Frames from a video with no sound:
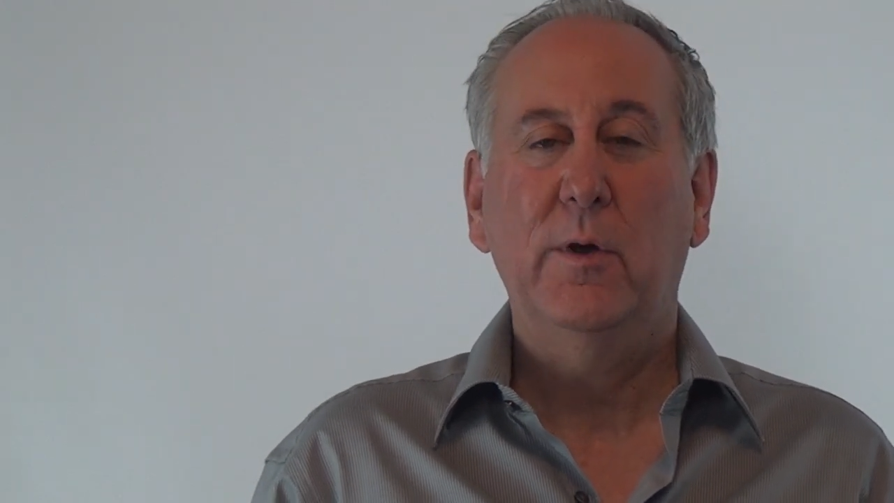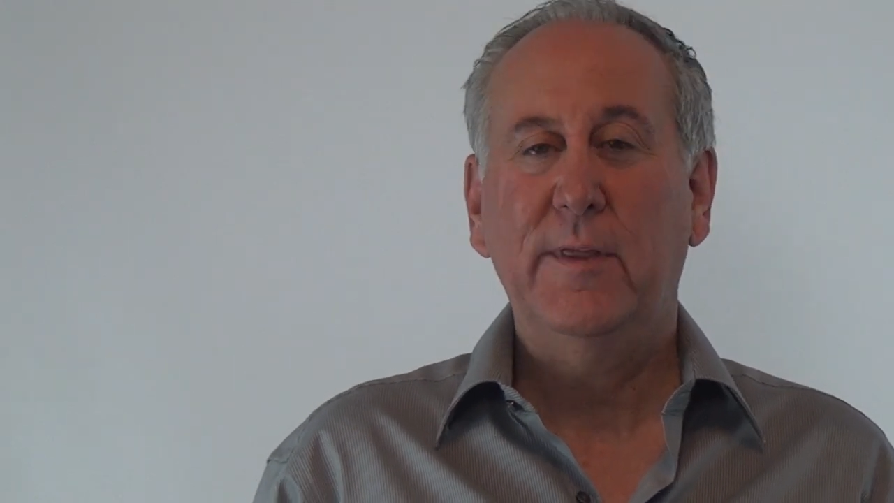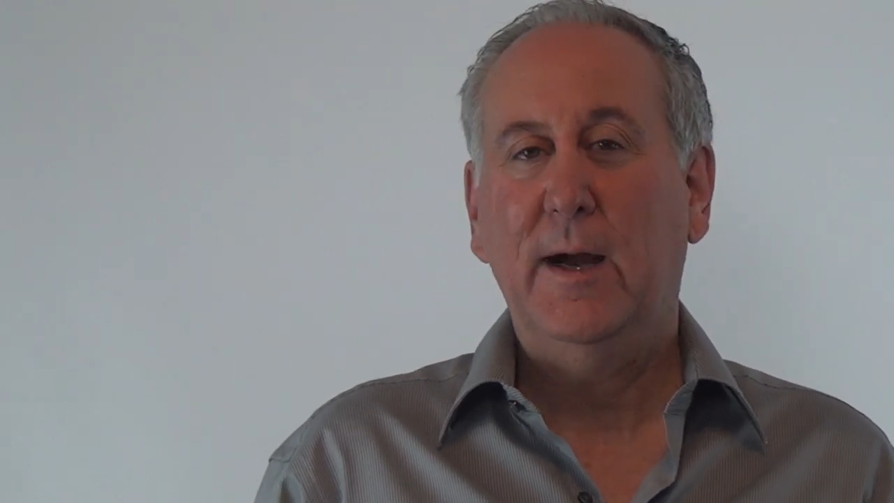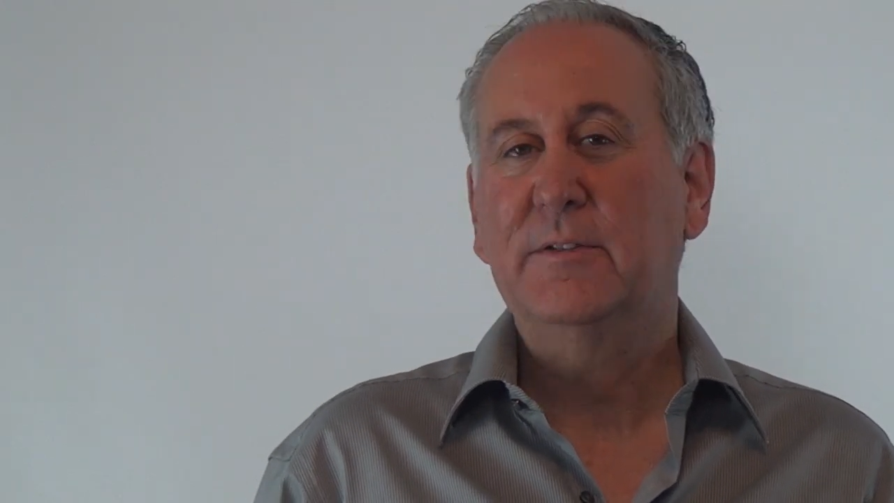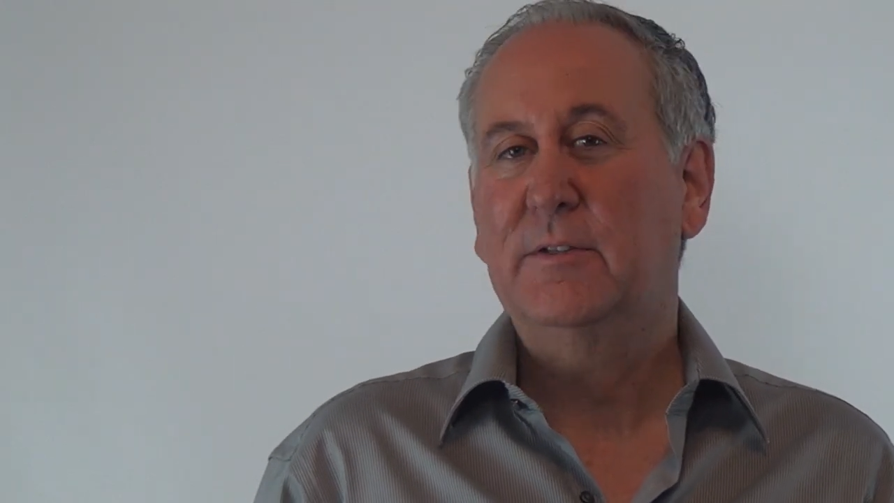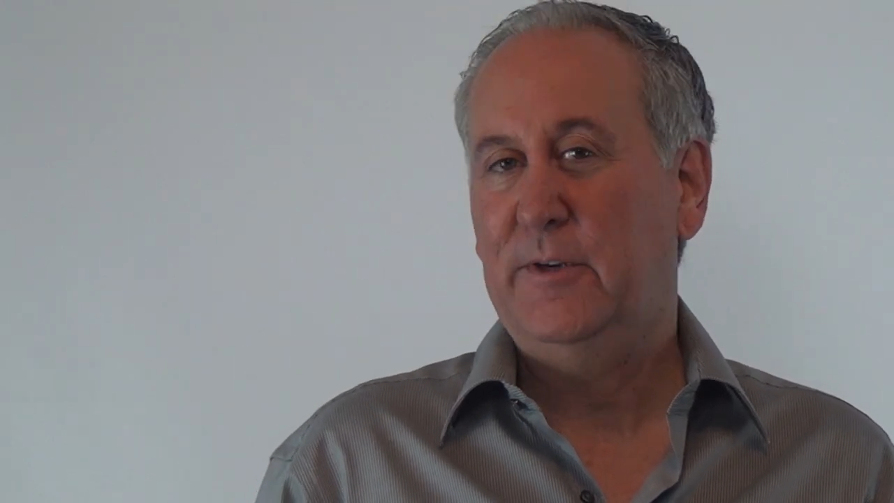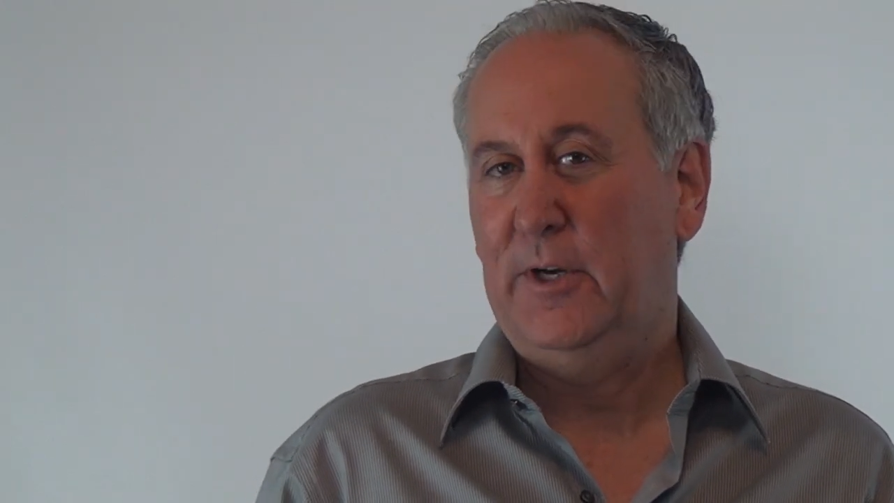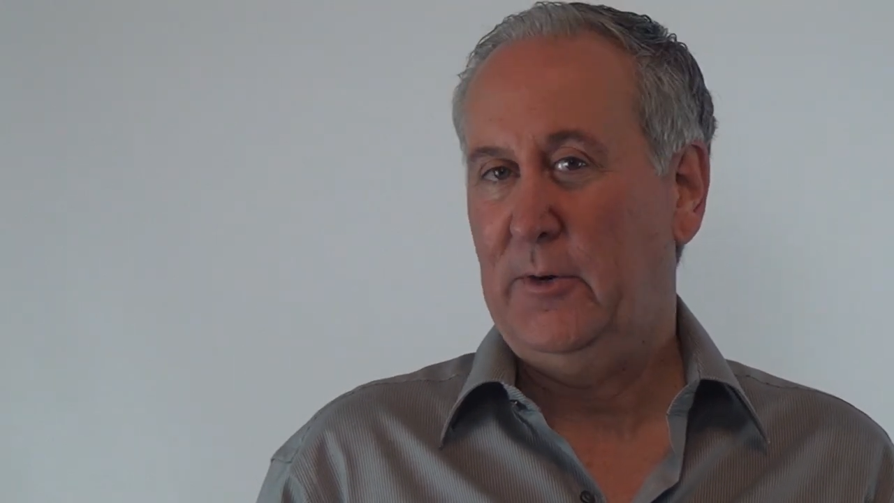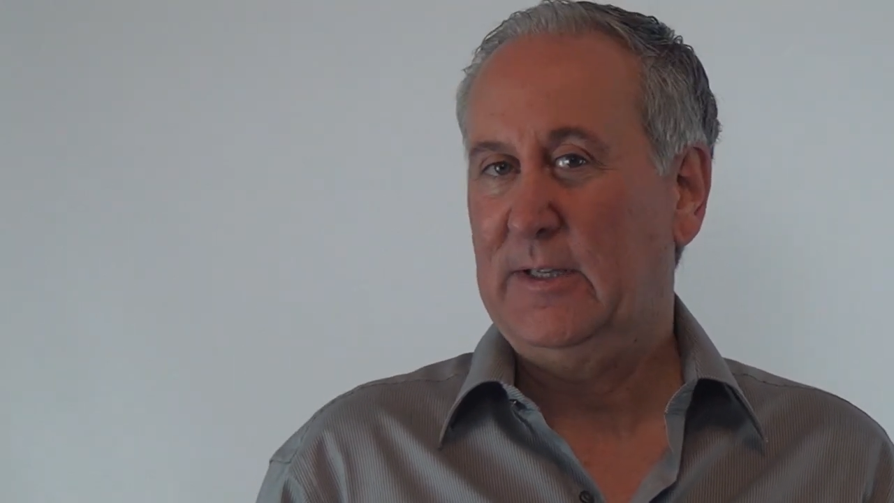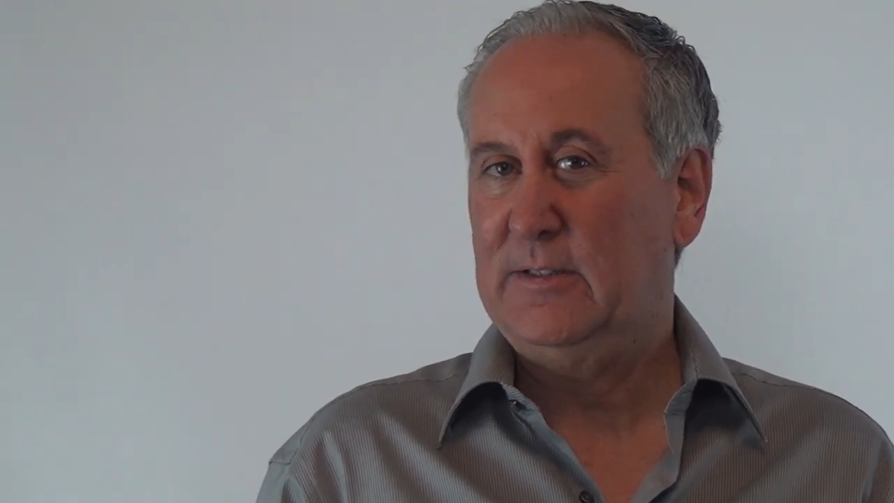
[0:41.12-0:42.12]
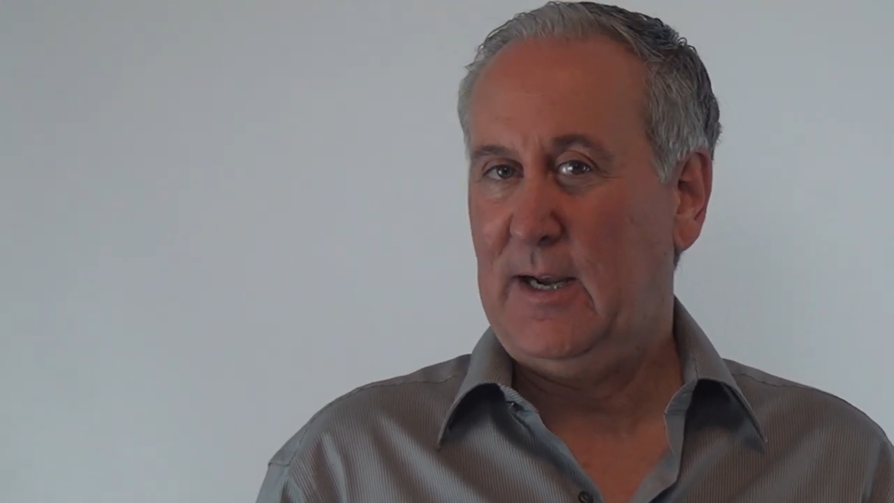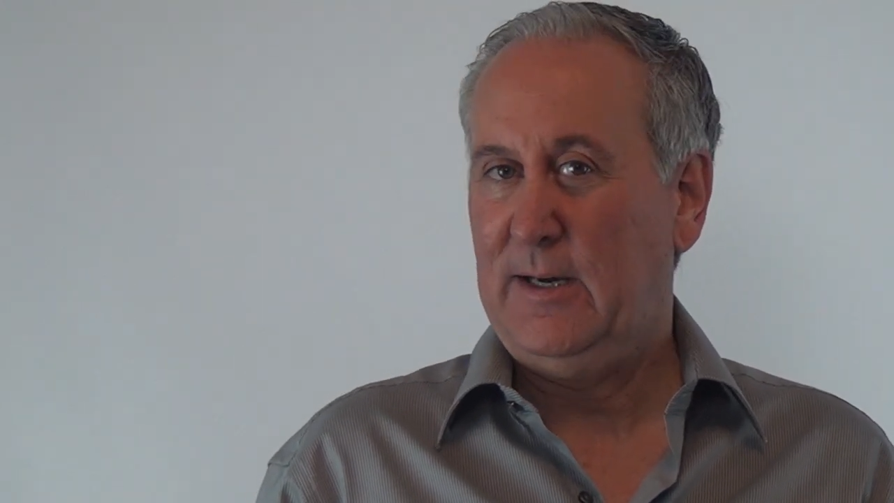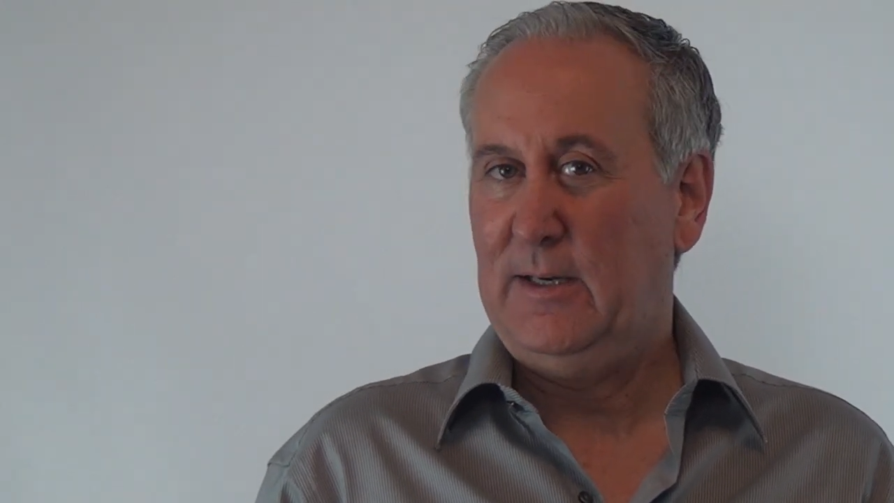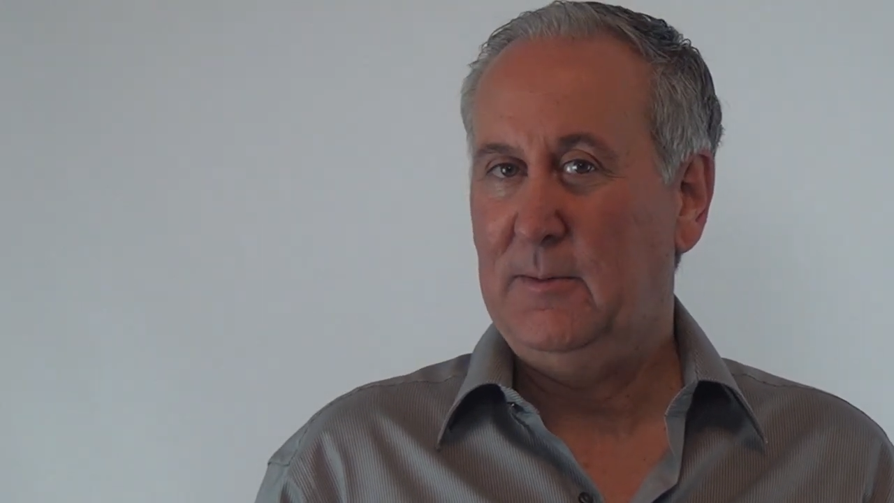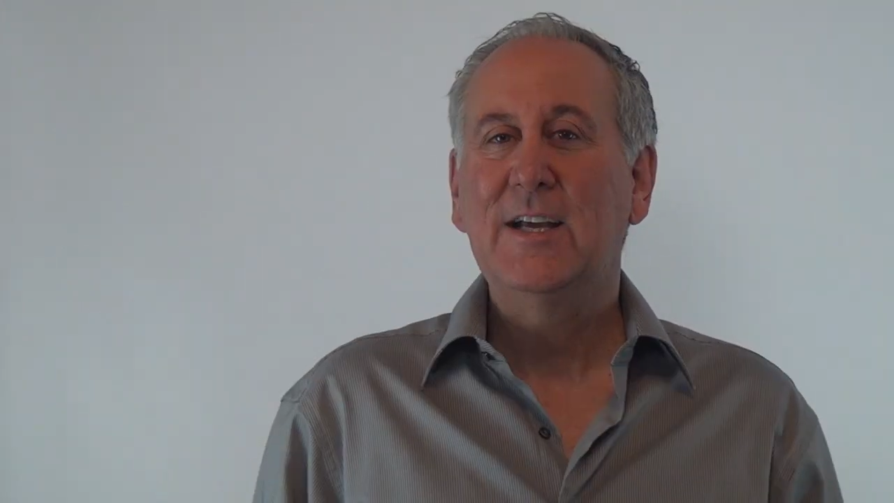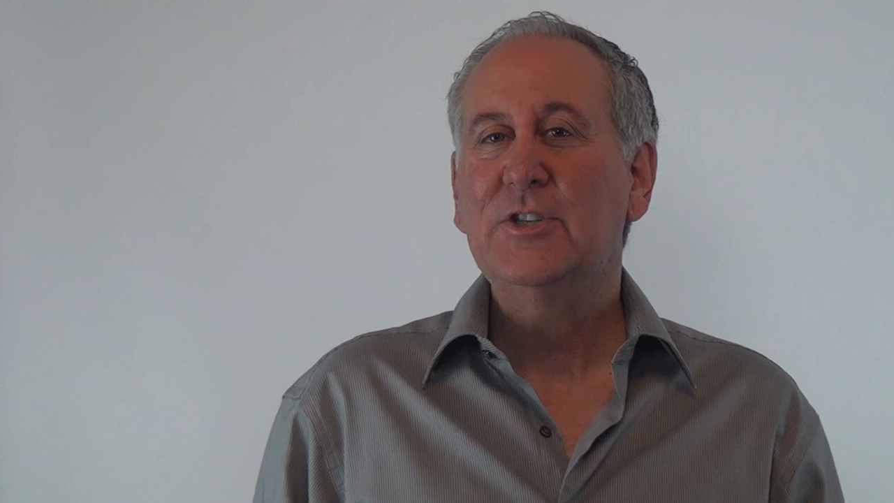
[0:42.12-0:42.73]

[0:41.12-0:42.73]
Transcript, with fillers: without severe anxiety.